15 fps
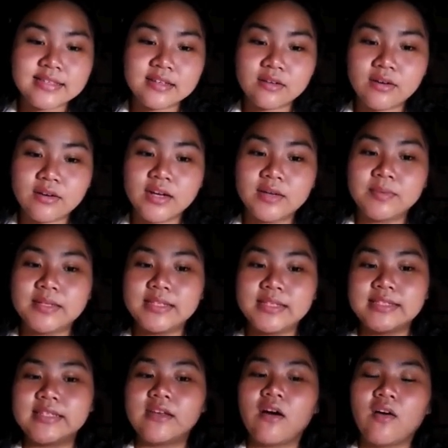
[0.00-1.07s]
the
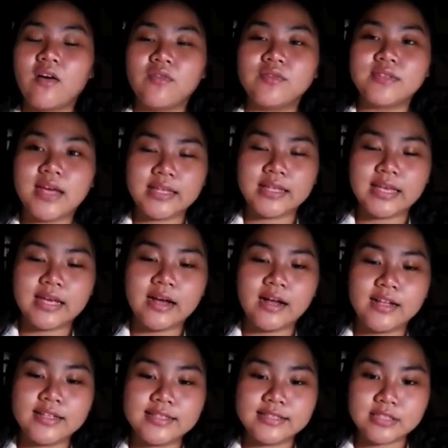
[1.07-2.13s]
credibility of
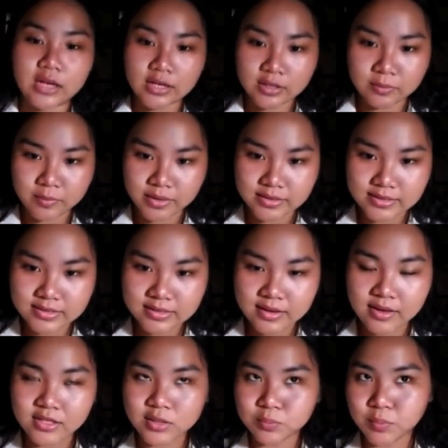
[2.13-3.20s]
technical documents,
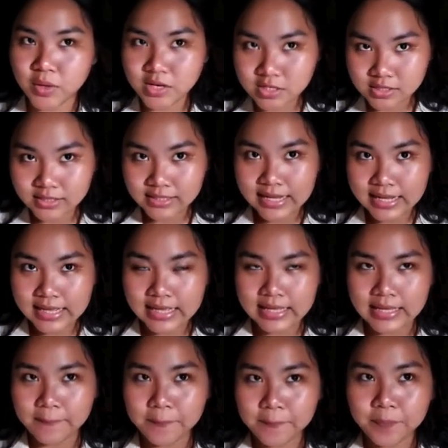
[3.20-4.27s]

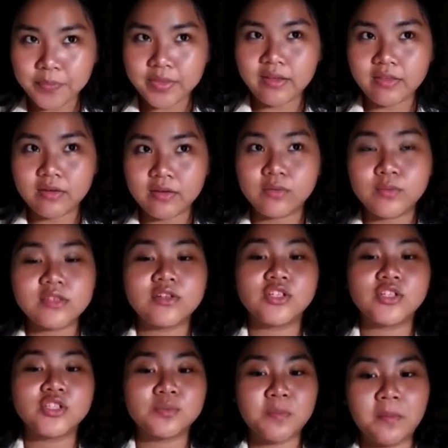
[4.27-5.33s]
especially the
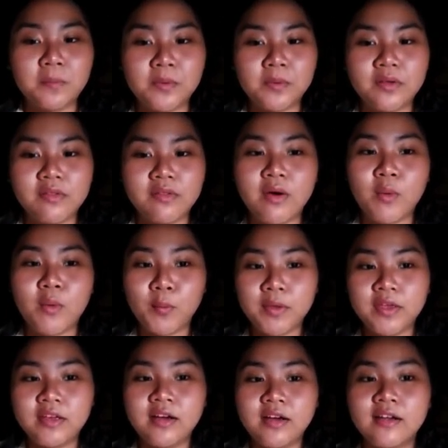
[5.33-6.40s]
research paper that
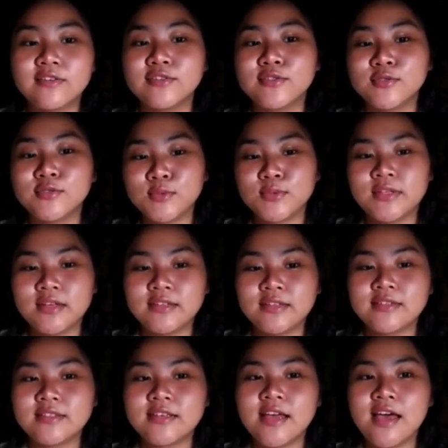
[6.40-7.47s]
we college students